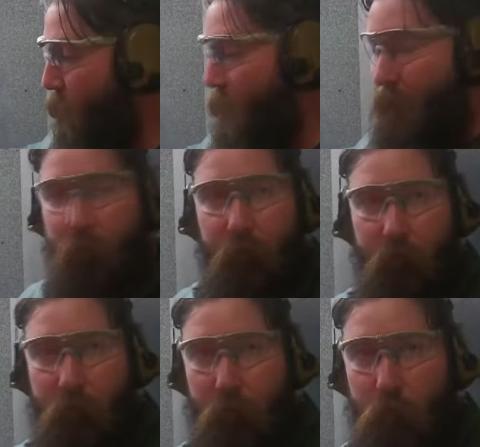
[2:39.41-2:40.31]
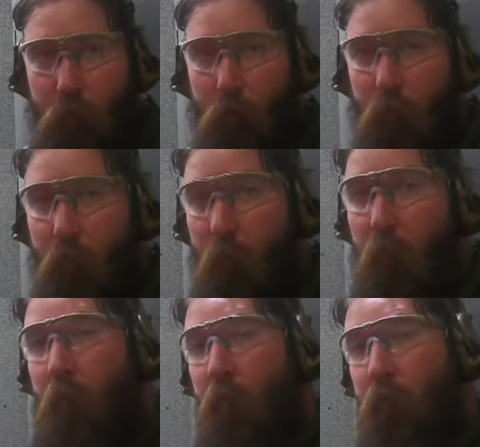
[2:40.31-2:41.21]
we made a decision to shoot.
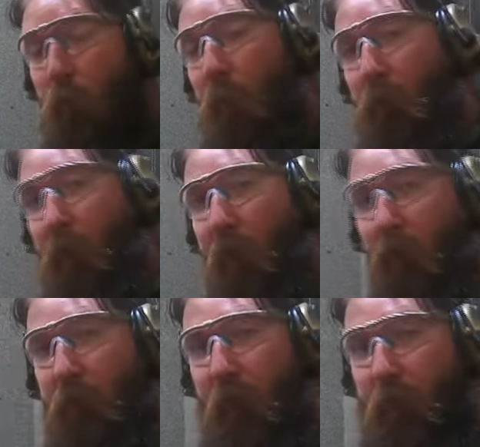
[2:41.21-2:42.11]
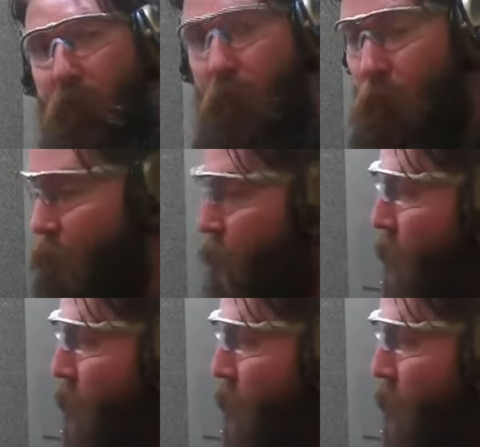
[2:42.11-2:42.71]
So when am I going to decide to shoot?